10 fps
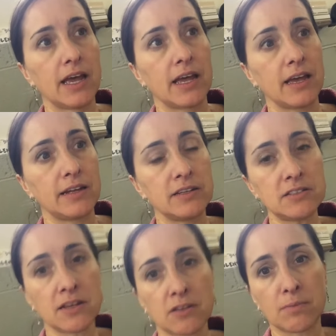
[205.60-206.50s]
And here's
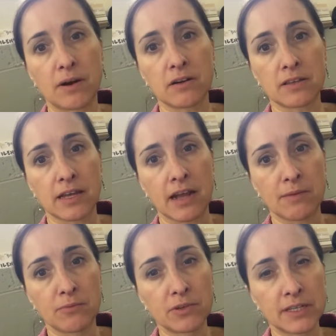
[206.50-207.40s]
the other part that
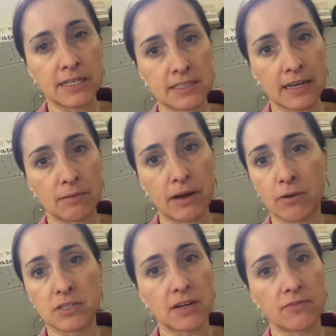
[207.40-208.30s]
I'm really excited about,
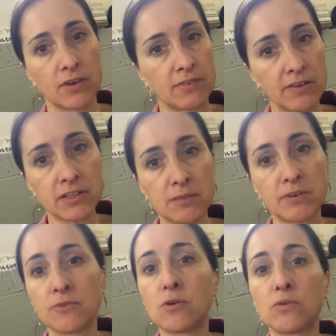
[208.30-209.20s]
which I've never done
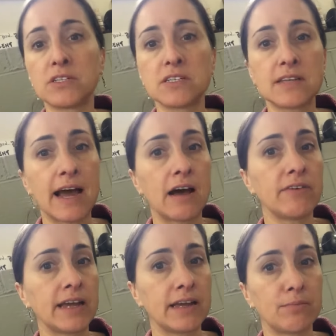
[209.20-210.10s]
before, which is
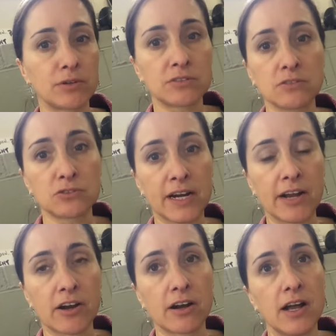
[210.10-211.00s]
have a personal
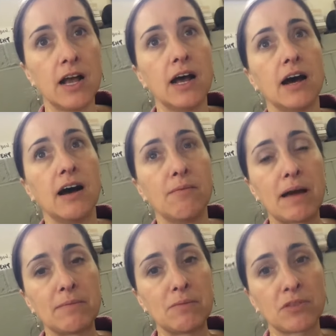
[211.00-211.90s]
trainer.
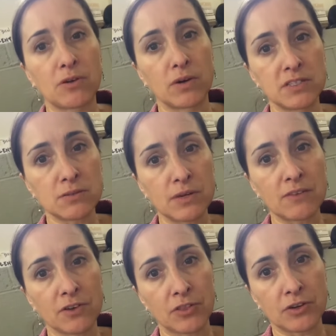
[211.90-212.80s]
I meet with her once a
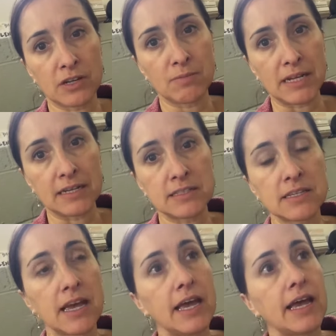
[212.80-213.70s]
week for 30 minutes.
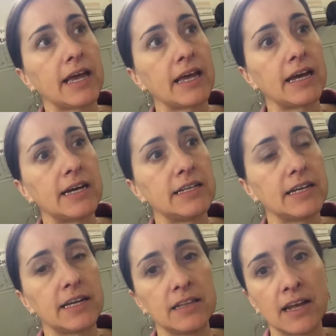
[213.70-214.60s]
And
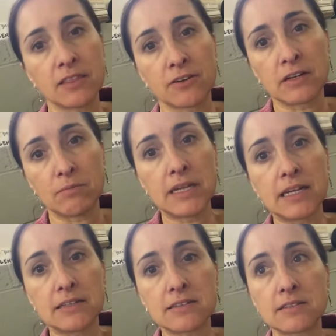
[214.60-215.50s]
in that 30
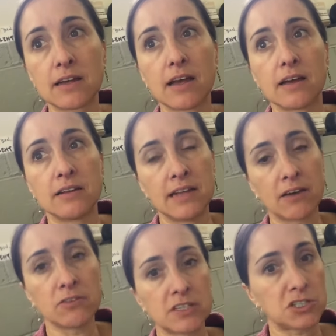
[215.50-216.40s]
minutes,
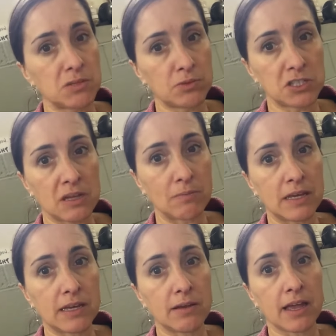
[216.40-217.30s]
not only is she pushing
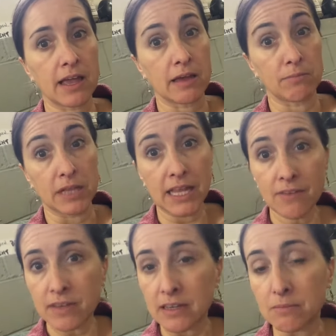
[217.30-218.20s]
me and
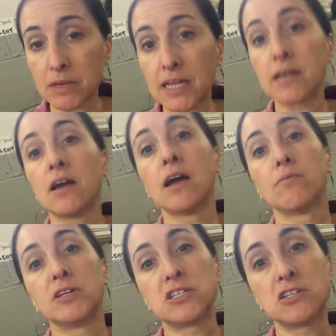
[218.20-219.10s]
believing in me,
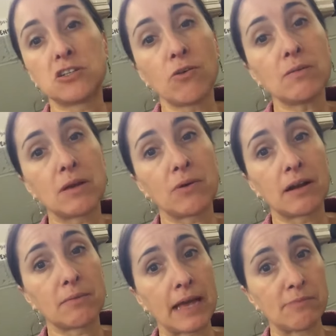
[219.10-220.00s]
but she's showing me what
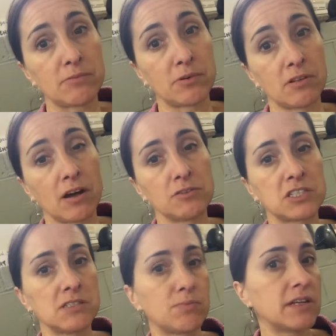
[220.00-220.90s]
I'm capable of.
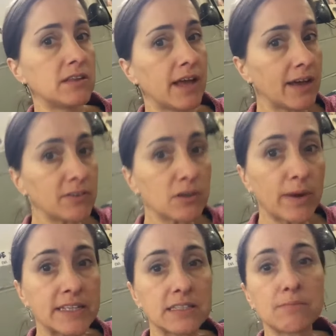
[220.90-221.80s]
She's putting the heavier
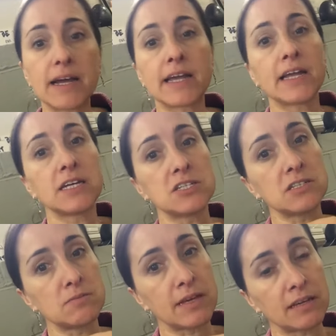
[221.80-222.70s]
weights in my hand.
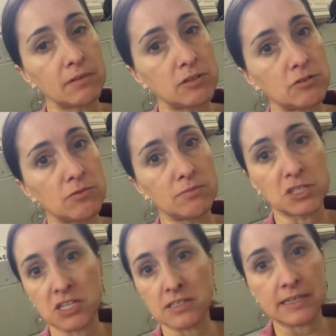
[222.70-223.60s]
She's making me do
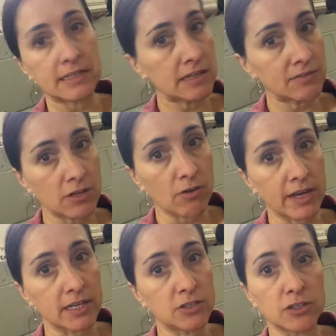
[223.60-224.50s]
machines I didn't even know I
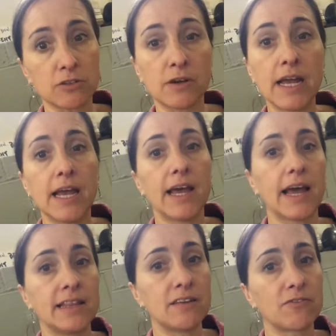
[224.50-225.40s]
could do.
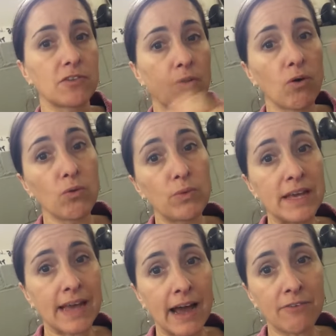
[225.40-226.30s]
And then for the whole
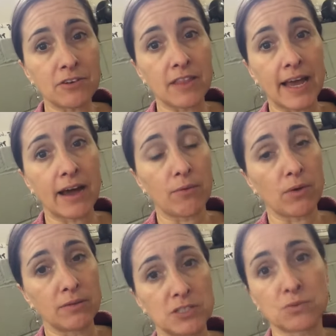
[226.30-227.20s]
week after that,
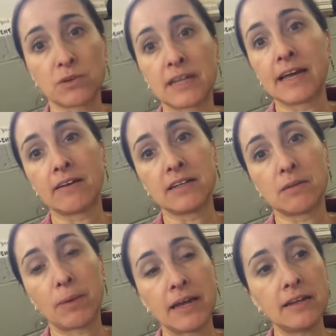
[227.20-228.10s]
while I'm just working out
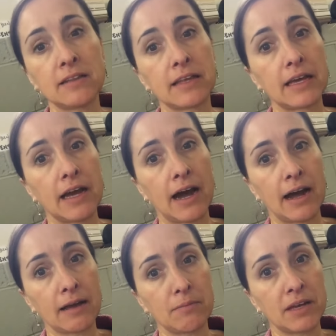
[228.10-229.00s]
independently,
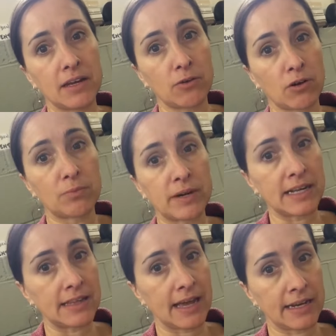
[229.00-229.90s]
I'm
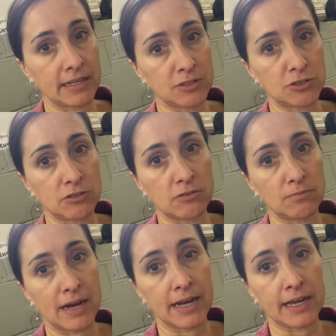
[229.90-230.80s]
incorporating that into
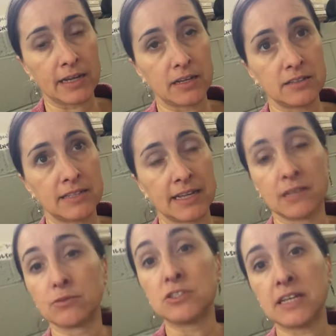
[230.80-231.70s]
my daily
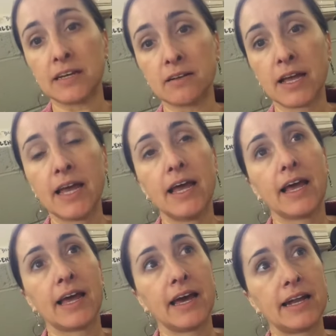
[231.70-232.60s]
routine.
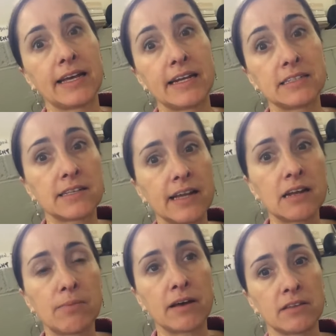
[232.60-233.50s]
And I get
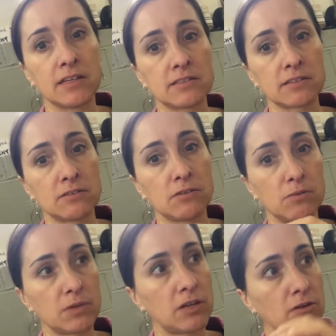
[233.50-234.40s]
excited about these little,
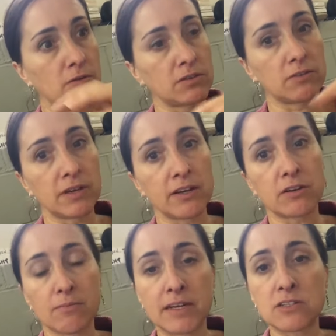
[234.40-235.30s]
you know, little
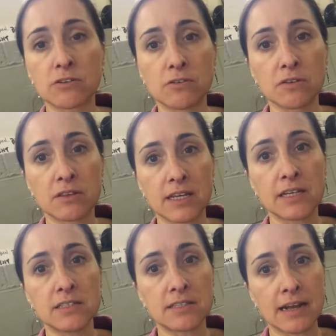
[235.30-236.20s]
incremental
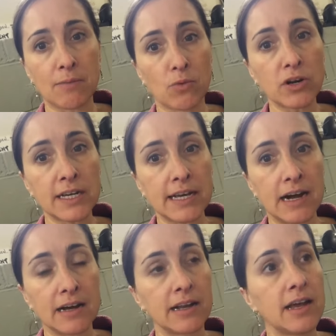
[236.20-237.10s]
things that I'm working
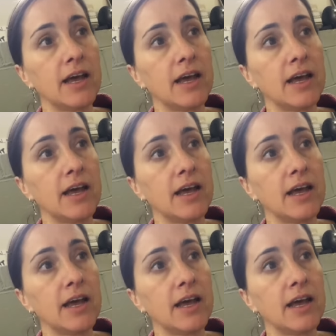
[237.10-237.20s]
on.